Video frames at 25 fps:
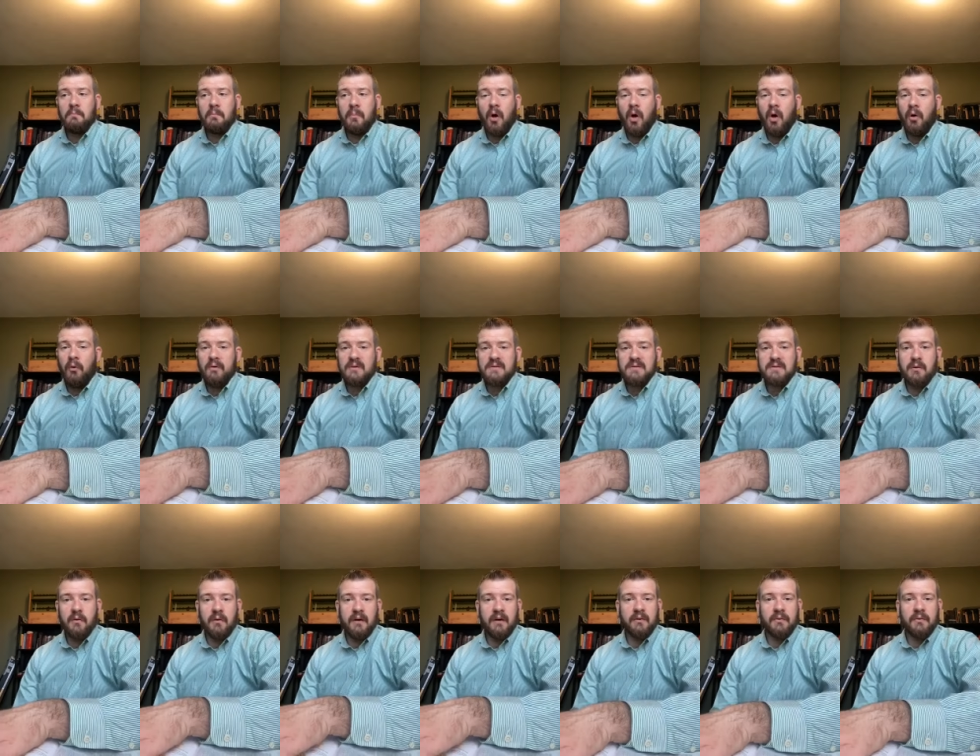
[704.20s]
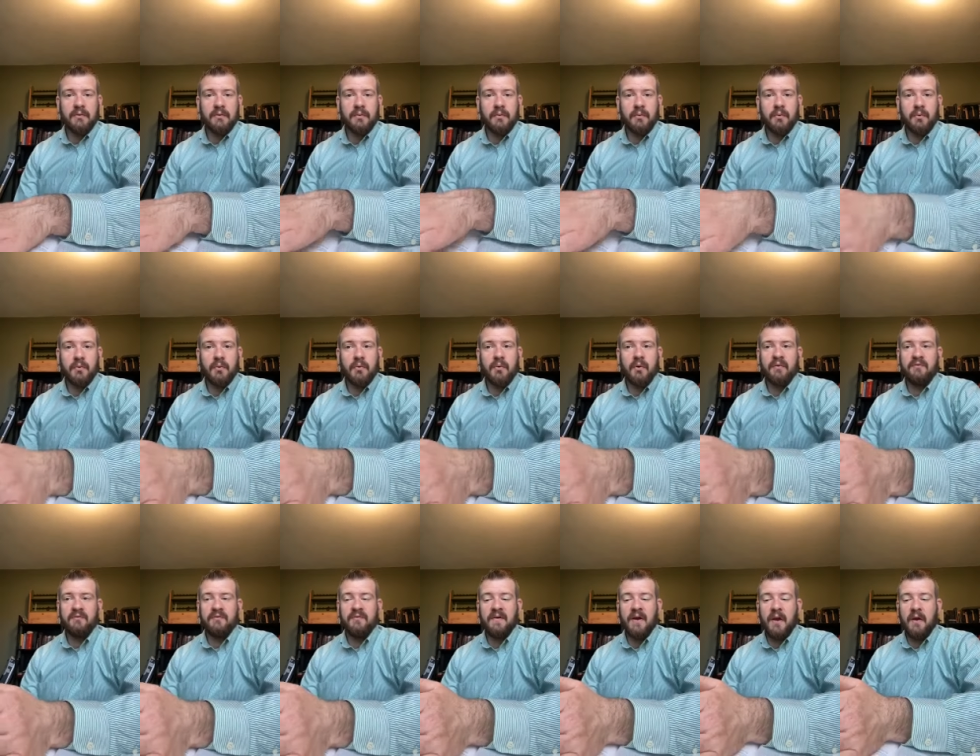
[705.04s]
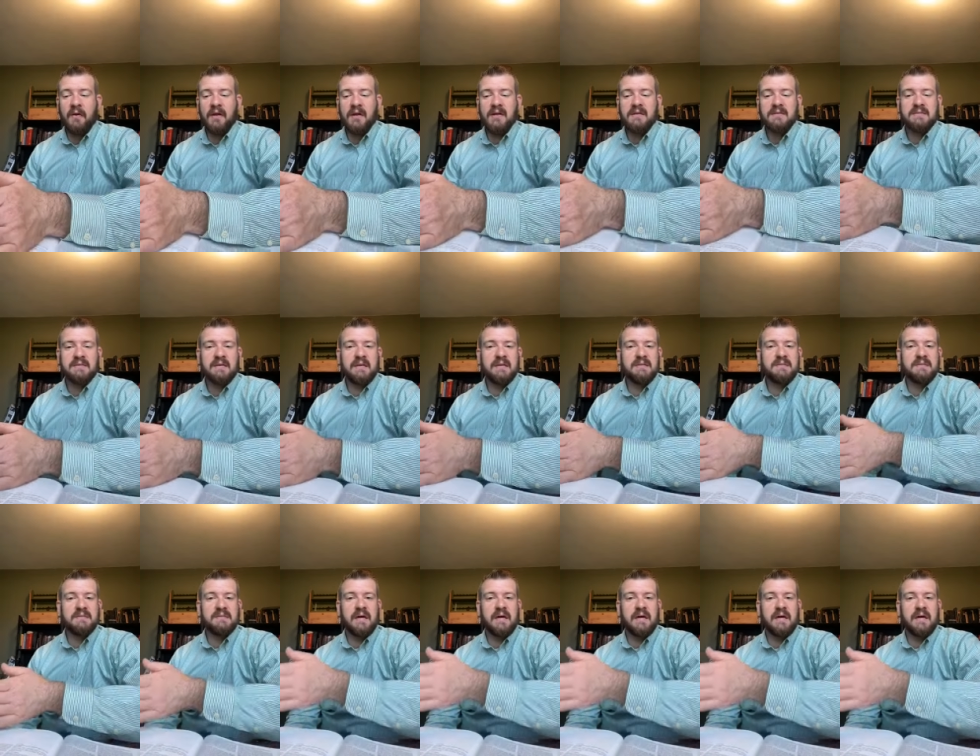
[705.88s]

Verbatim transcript: Paul is going through a very intense